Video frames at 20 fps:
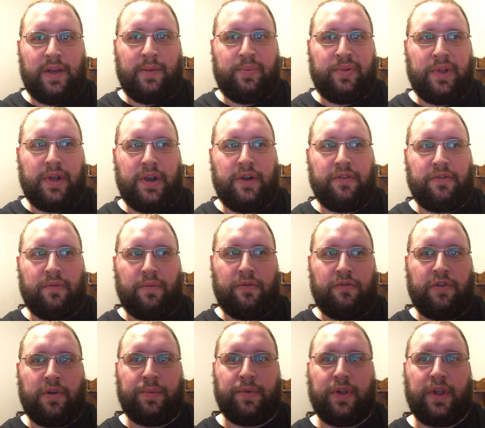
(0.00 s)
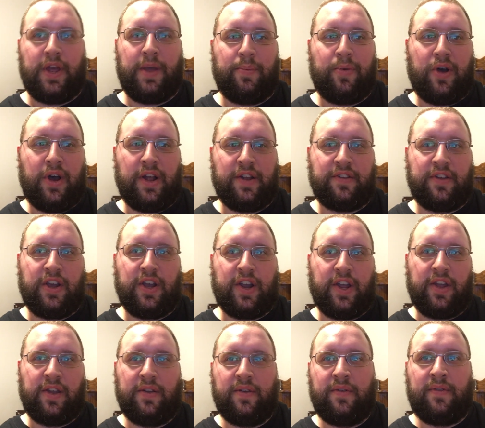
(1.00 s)
players from AAA
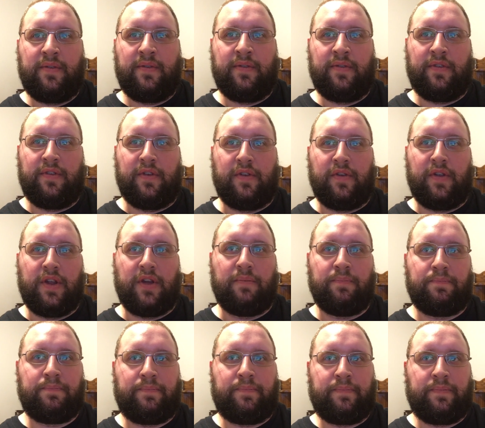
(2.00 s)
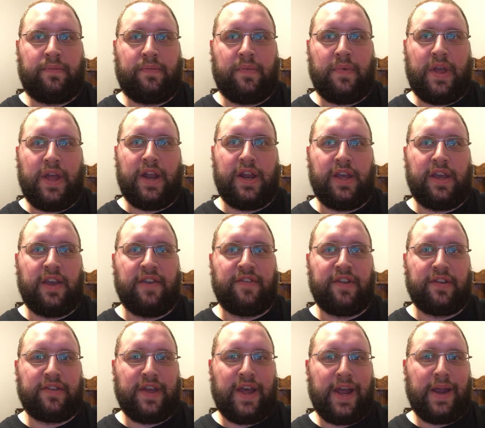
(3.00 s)
Pawtucket. So, any
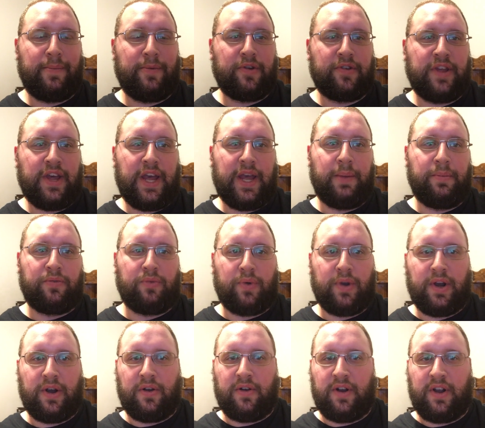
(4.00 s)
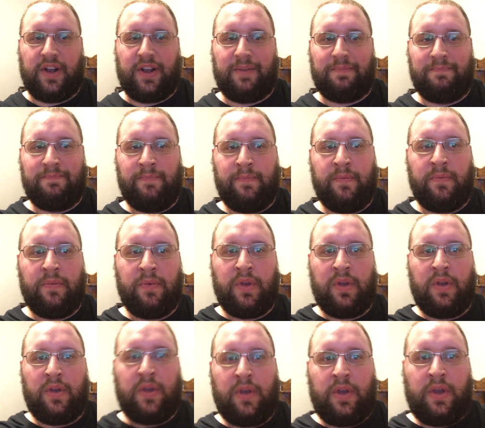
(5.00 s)
given time or times where
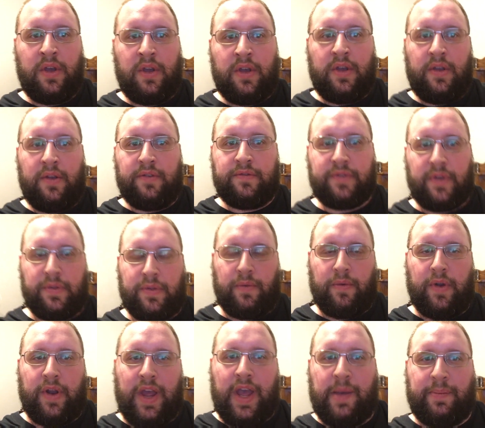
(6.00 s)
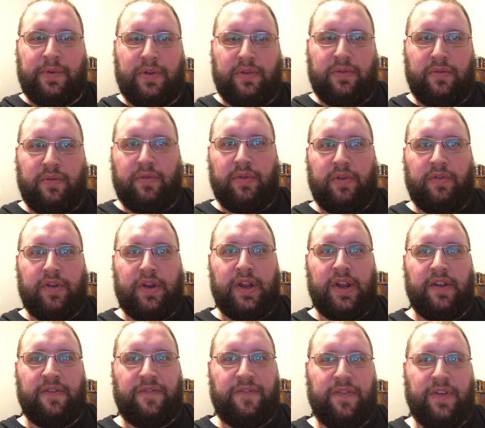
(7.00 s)
something would happen and we would
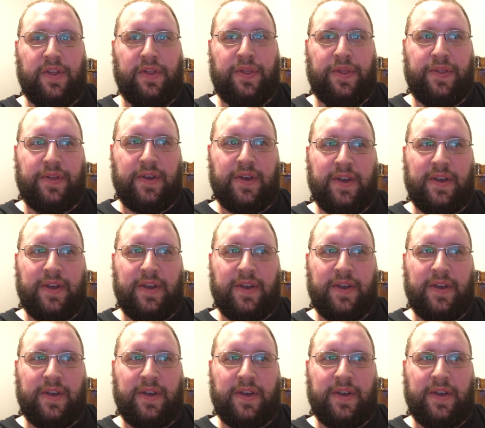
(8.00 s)
need a fifth